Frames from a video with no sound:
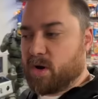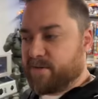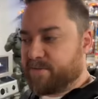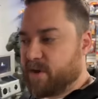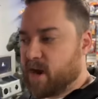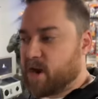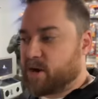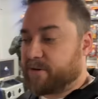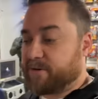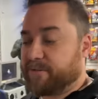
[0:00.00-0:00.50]
of
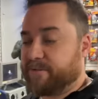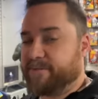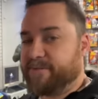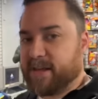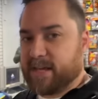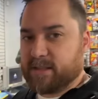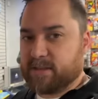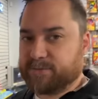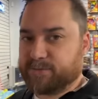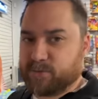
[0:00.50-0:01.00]
our
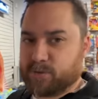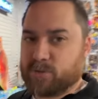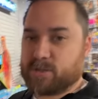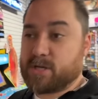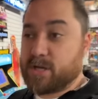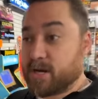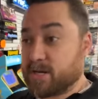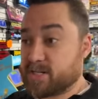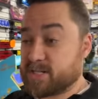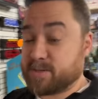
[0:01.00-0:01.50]
faithful
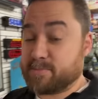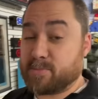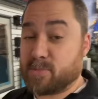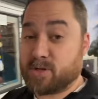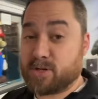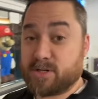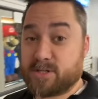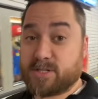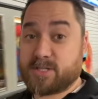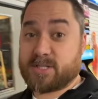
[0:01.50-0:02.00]

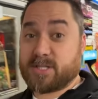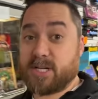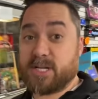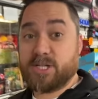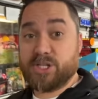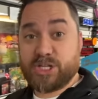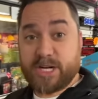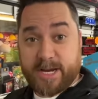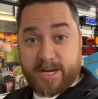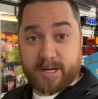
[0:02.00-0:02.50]
customers,
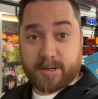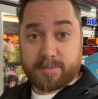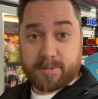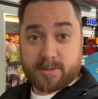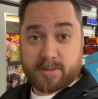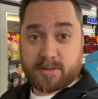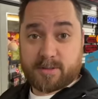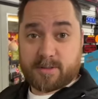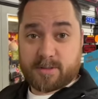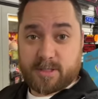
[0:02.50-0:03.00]
Jacob.
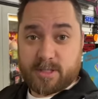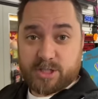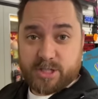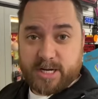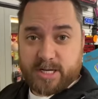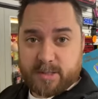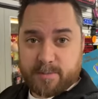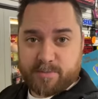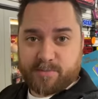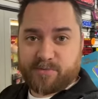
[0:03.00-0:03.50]

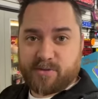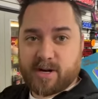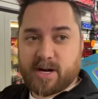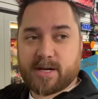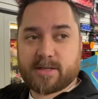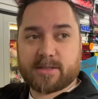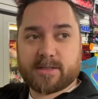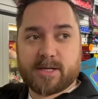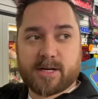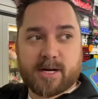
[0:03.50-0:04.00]
Jacob, if you're
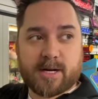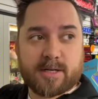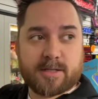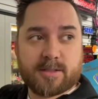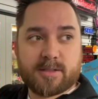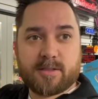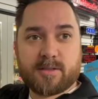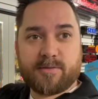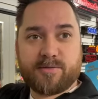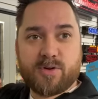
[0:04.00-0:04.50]
out there,
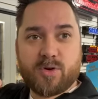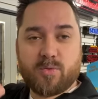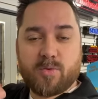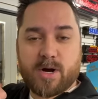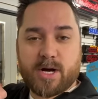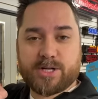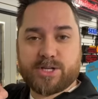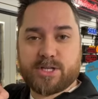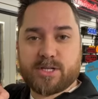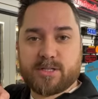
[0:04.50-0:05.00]
and you're
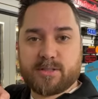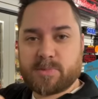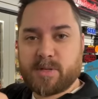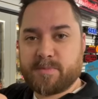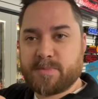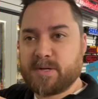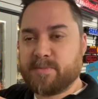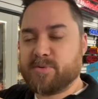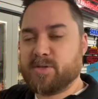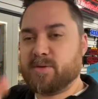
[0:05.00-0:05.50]
watching,
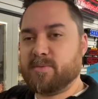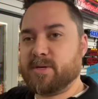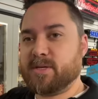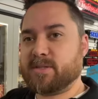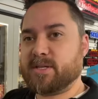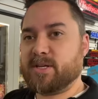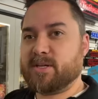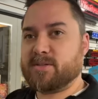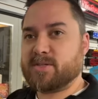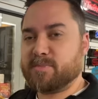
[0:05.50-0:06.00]
thumbs up to you, man.
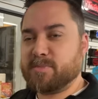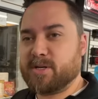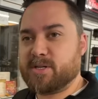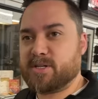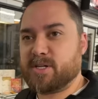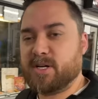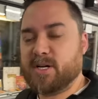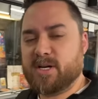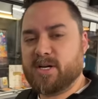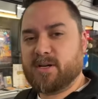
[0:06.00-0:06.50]
Thank you so
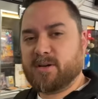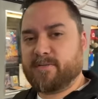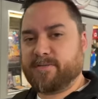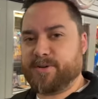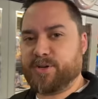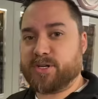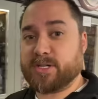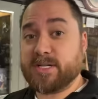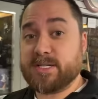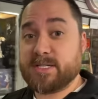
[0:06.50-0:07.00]
much for
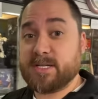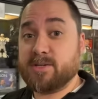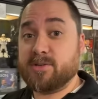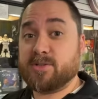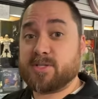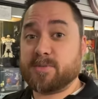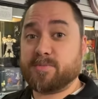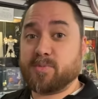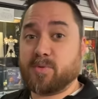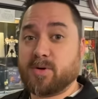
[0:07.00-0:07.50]
your
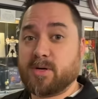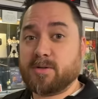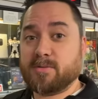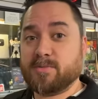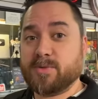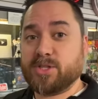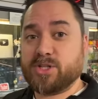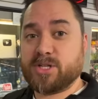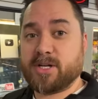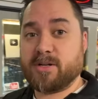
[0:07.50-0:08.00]
continued support
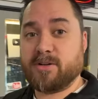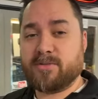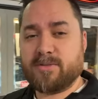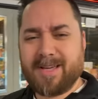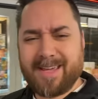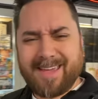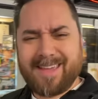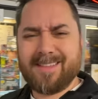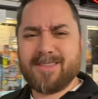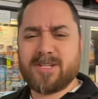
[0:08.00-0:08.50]
with the channel
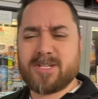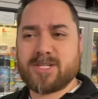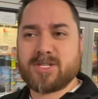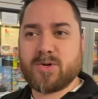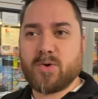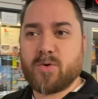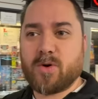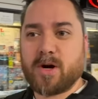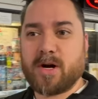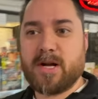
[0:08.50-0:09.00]
and the
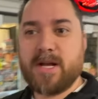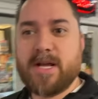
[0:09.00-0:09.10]
store.